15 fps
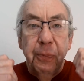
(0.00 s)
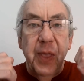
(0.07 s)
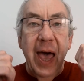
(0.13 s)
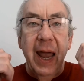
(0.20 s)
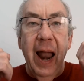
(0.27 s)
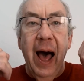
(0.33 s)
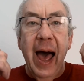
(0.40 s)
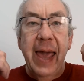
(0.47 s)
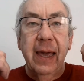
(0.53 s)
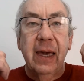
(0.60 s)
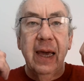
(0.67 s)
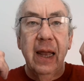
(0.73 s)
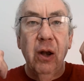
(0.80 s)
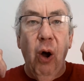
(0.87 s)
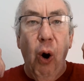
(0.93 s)
that I
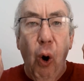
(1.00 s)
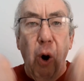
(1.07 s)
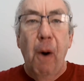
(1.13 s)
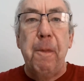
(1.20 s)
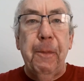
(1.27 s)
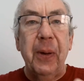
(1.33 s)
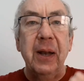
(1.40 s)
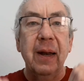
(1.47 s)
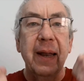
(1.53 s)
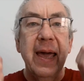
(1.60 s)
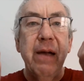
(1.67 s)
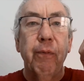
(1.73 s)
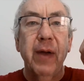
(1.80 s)
can openly